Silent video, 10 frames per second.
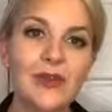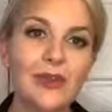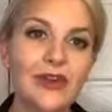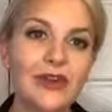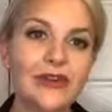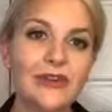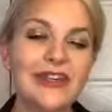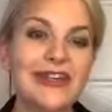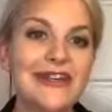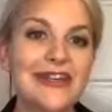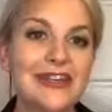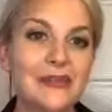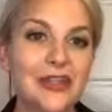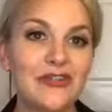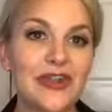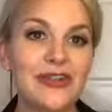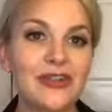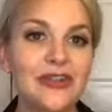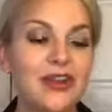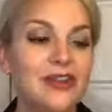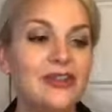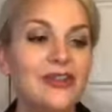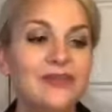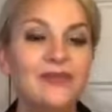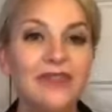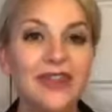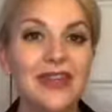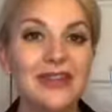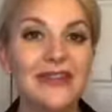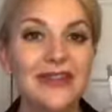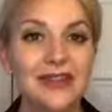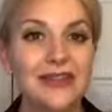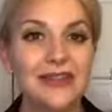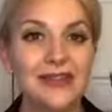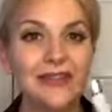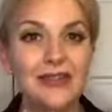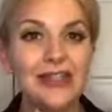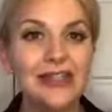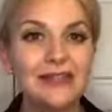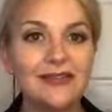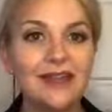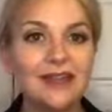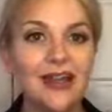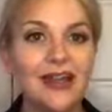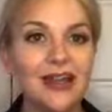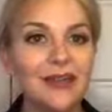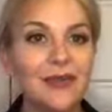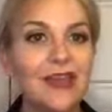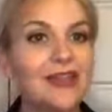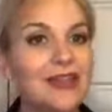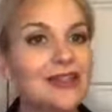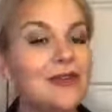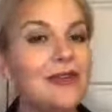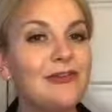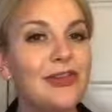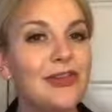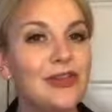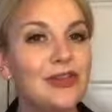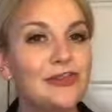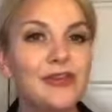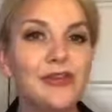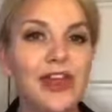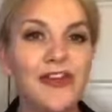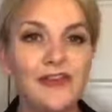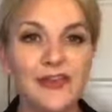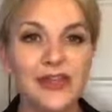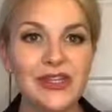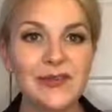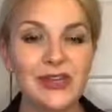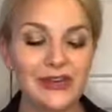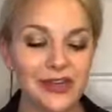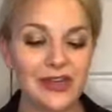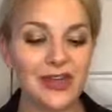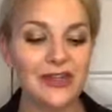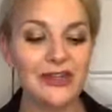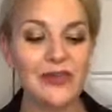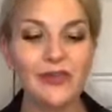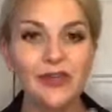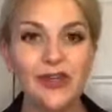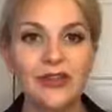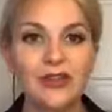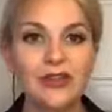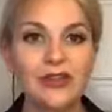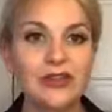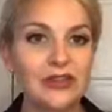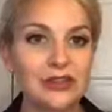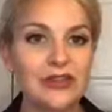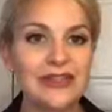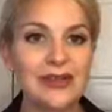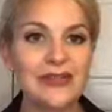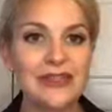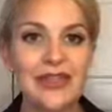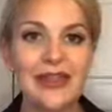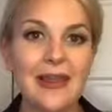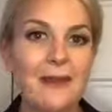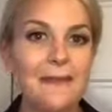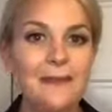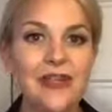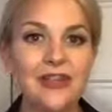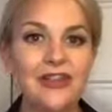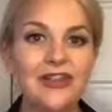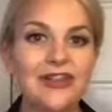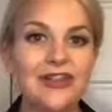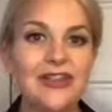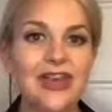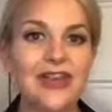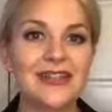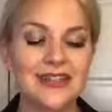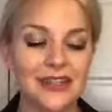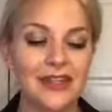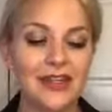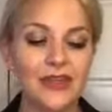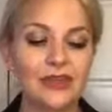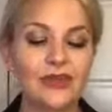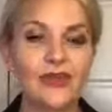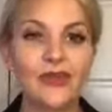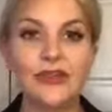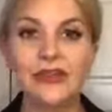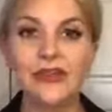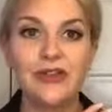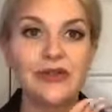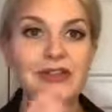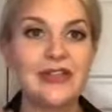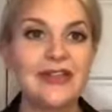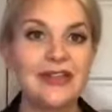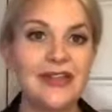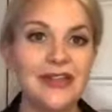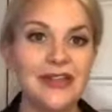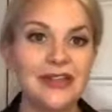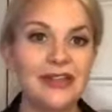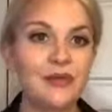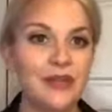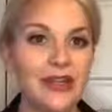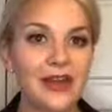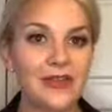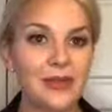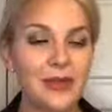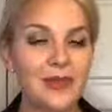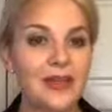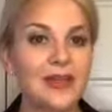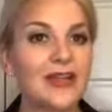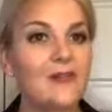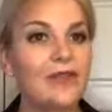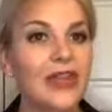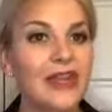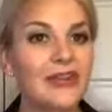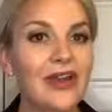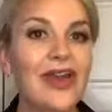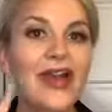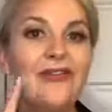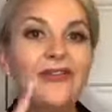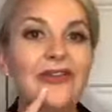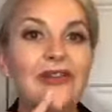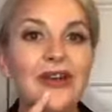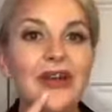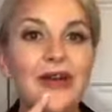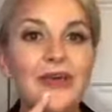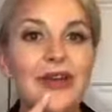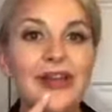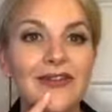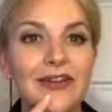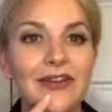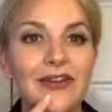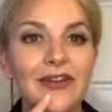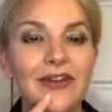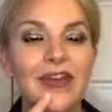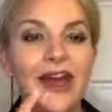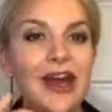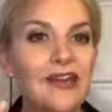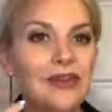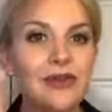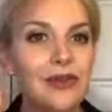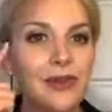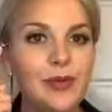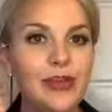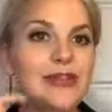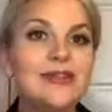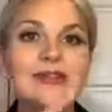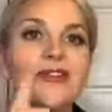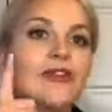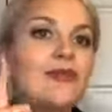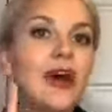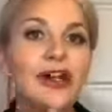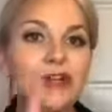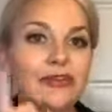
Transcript: but you're also making it heal much faster. So this is really something that's going to be very useful for this period. So do it 2 to 3 times a day. Make sure that you're only using it in the area where you have the pimples. If I have a breakout here, I don't want to be putting the serum all